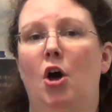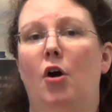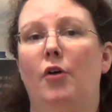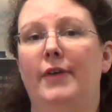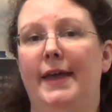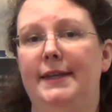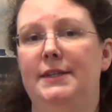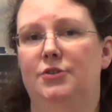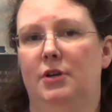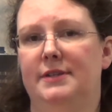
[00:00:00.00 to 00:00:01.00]
of any
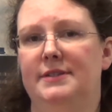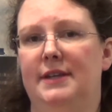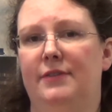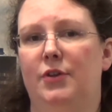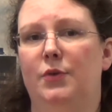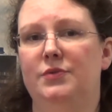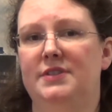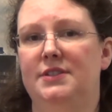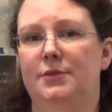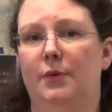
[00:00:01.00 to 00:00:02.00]
trust if the
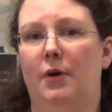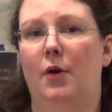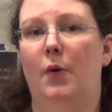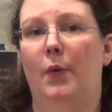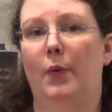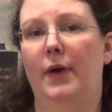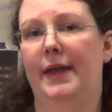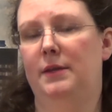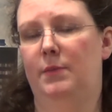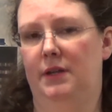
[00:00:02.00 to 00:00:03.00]
constituent or
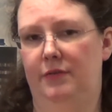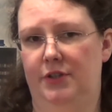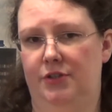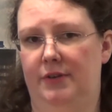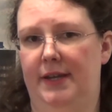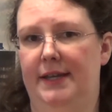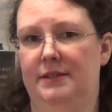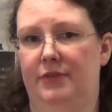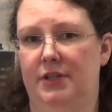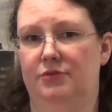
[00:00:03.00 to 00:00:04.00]
any beneficiary is
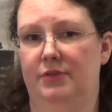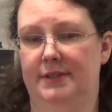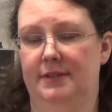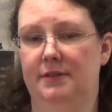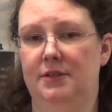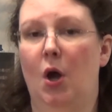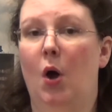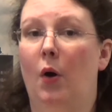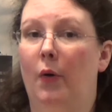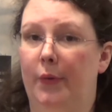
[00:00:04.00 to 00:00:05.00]
French resident,
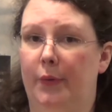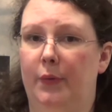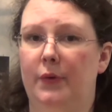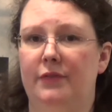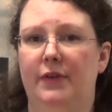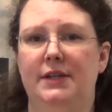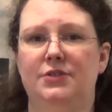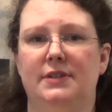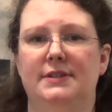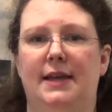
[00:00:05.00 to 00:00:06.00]
or if any
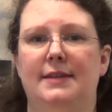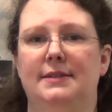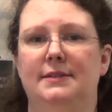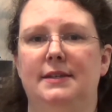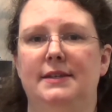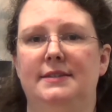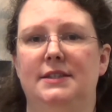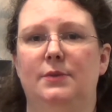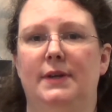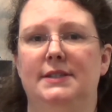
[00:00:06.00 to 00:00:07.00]
trust asset is
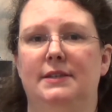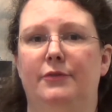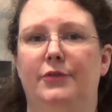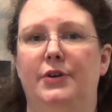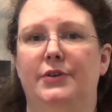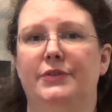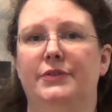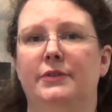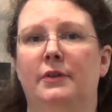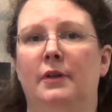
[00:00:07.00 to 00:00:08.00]
situated in France.
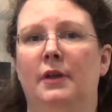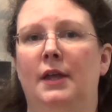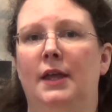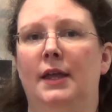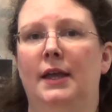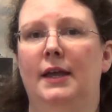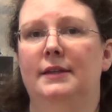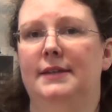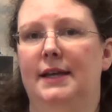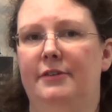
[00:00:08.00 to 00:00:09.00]

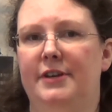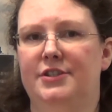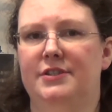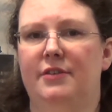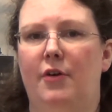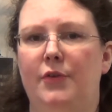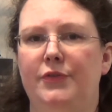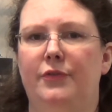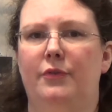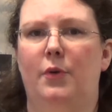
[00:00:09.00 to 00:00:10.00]
Declarations are
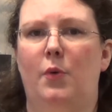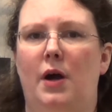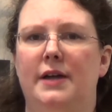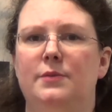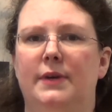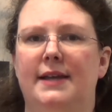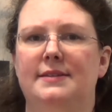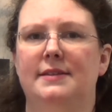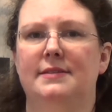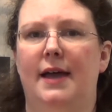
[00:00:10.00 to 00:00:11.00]
also required when
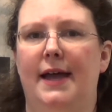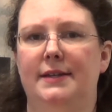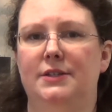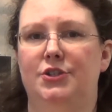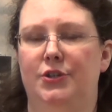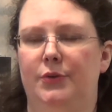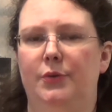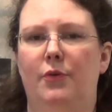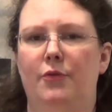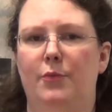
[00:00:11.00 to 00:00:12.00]
assets are added to
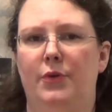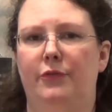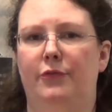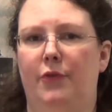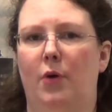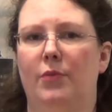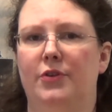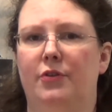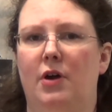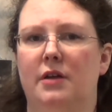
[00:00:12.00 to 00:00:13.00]
or removed from the
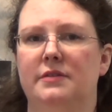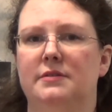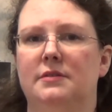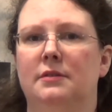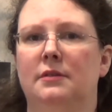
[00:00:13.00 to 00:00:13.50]
trust.